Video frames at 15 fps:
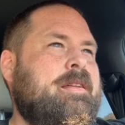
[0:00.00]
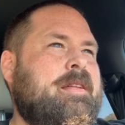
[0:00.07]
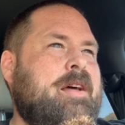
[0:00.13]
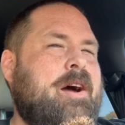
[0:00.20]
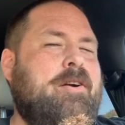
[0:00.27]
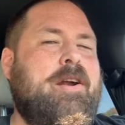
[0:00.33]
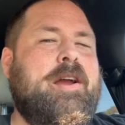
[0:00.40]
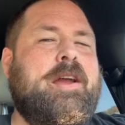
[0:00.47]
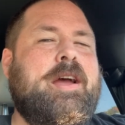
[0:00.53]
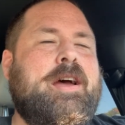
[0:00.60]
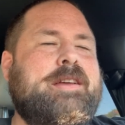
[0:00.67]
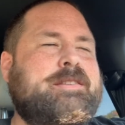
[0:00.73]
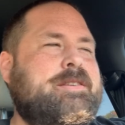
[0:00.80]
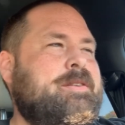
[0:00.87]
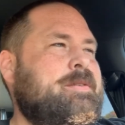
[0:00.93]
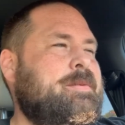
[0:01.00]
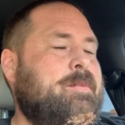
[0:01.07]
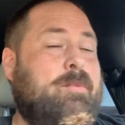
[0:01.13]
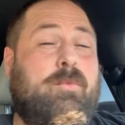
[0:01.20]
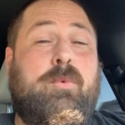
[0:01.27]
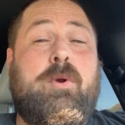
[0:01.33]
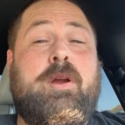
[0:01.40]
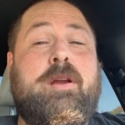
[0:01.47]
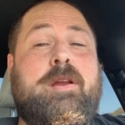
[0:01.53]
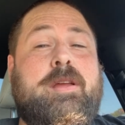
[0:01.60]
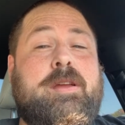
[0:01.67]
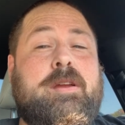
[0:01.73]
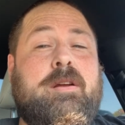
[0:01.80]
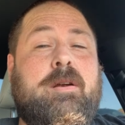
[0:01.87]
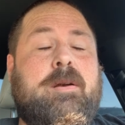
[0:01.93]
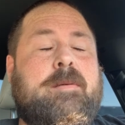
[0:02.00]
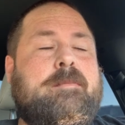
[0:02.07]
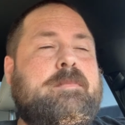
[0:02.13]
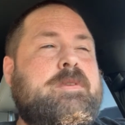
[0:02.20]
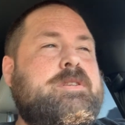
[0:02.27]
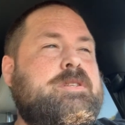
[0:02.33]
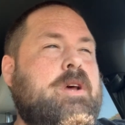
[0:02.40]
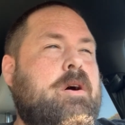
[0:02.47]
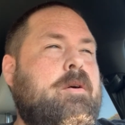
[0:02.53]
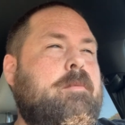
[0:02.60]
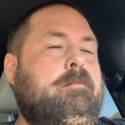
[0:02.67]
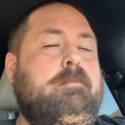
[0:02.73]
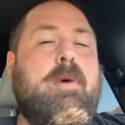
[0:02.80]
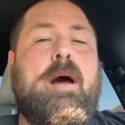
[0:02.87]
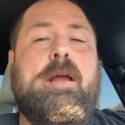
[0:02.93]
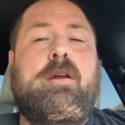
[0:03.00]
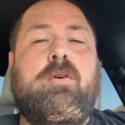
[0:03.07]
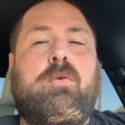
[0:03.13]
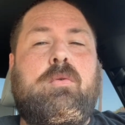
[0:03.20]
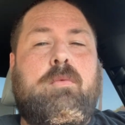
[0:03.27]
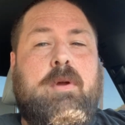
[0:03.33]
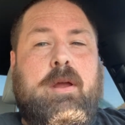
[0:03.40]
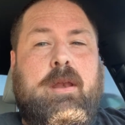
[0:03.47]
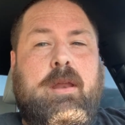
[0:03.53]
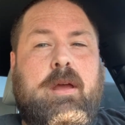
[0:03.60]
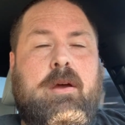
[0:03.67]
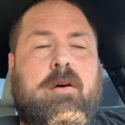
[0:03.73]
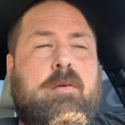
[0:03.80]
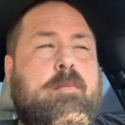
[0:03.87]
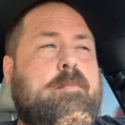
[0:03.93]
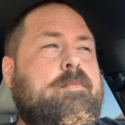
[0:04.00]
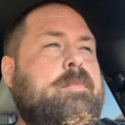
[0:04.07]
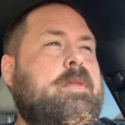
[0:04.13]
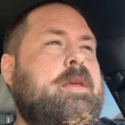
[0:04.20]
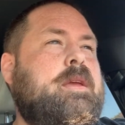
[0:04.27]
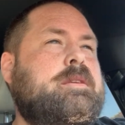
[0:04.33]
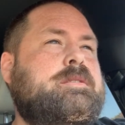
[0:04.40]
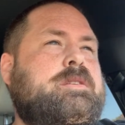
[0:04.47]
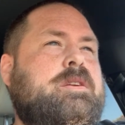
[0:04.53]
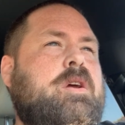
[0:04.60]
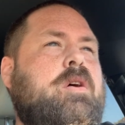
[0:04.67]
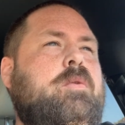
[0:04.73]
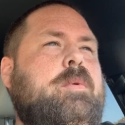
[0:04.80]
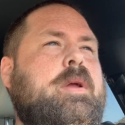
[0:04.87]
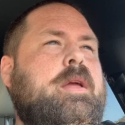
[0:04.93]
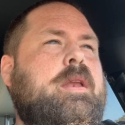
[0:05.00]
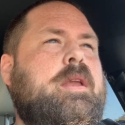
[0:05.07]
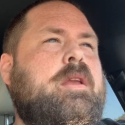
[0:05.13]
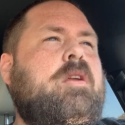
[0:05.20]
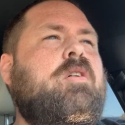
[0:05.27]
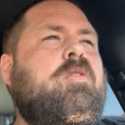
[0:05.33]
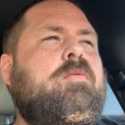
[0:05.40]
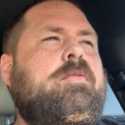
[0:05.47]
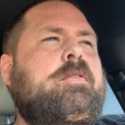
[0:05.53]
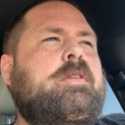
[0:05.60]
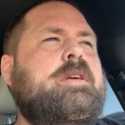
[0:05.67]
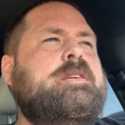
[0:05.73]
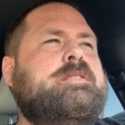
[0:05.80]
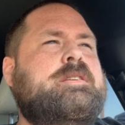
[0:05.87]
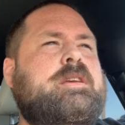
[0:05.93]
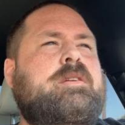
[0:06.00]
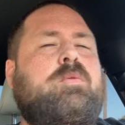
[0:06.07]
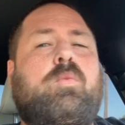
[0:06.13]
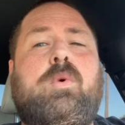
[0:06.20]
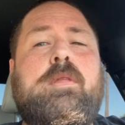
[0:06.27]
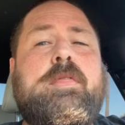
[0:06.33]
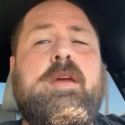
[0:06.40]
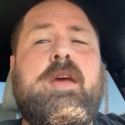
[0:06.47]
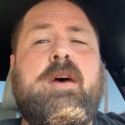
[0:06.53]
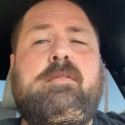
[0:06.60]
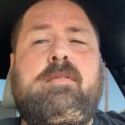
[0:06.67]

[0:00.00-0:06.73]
All right, guys, we're here. So my goal right now is to go in and hopefully see what they have